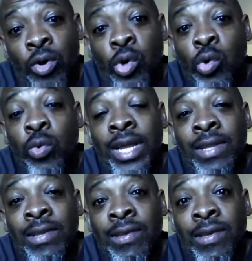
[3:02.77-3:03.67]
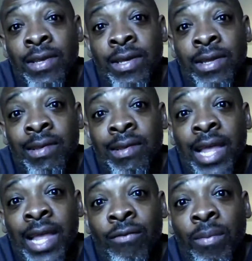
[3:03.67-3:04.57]
who wins, the
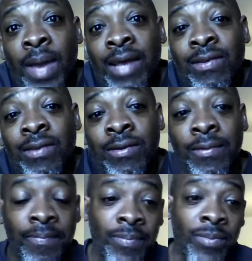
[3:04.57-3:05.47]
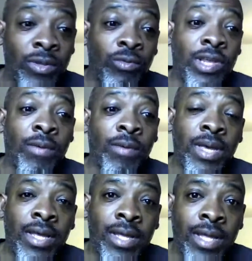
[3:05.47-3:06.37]
slave or the master? You tell me.